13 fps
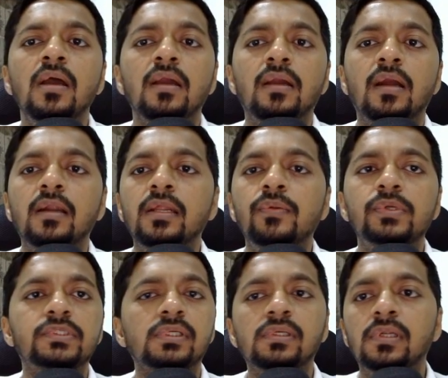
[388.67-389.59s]

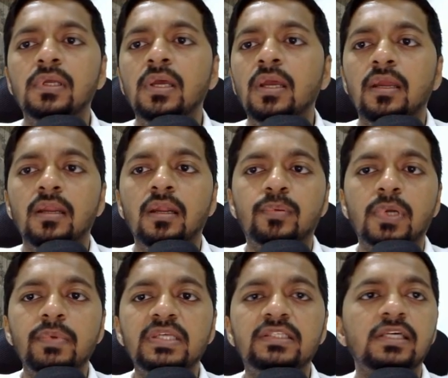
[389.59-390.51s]
continuation in
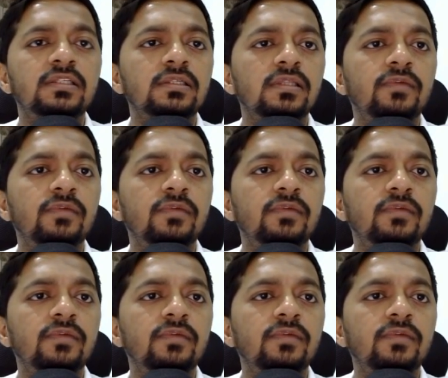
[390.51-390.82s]
upcoming session.